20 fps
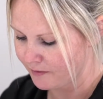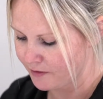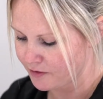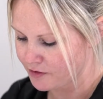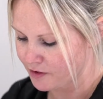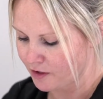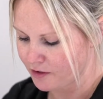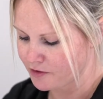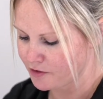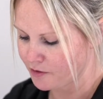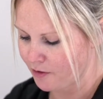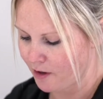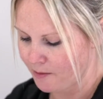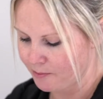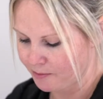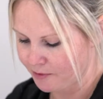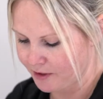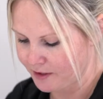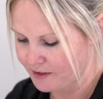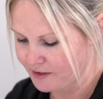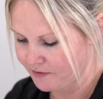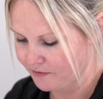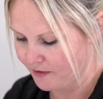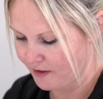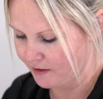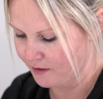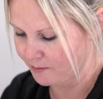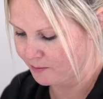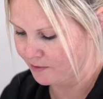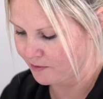There's also upgrades
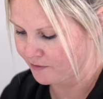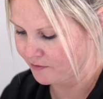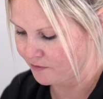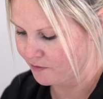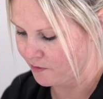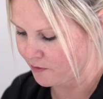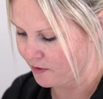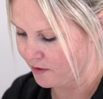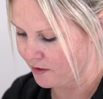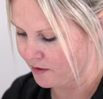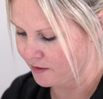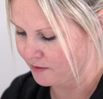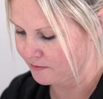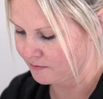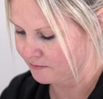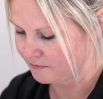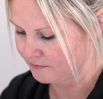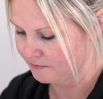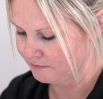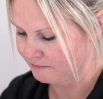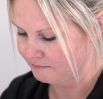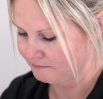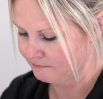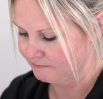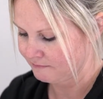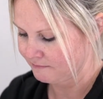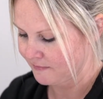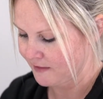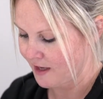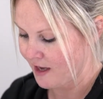available for
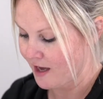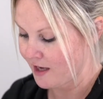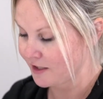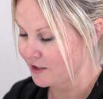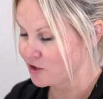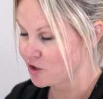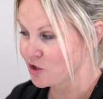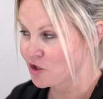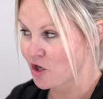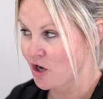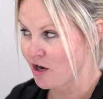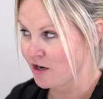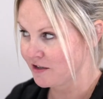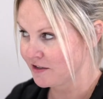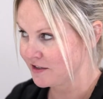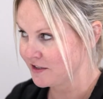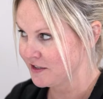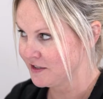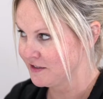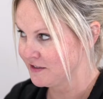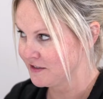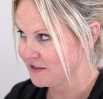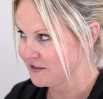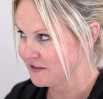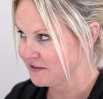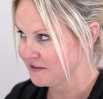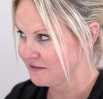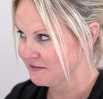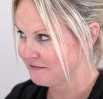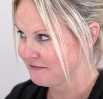adding chocolate
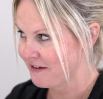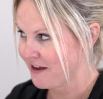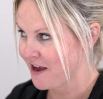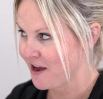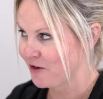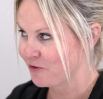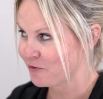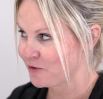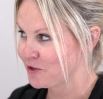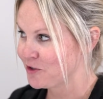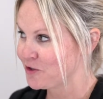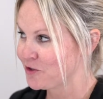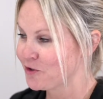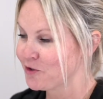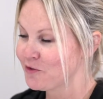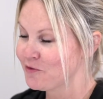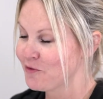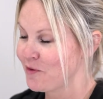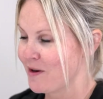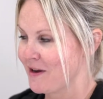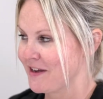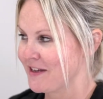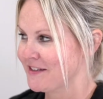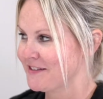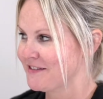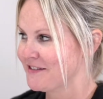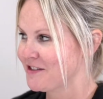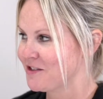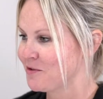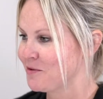and reserve
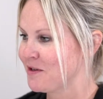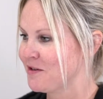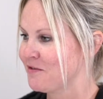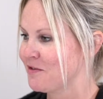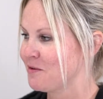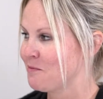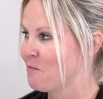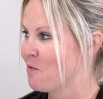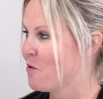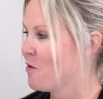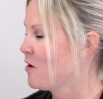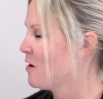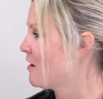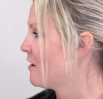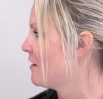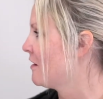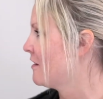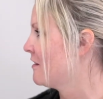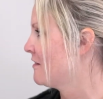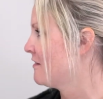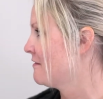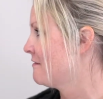wine, so even more.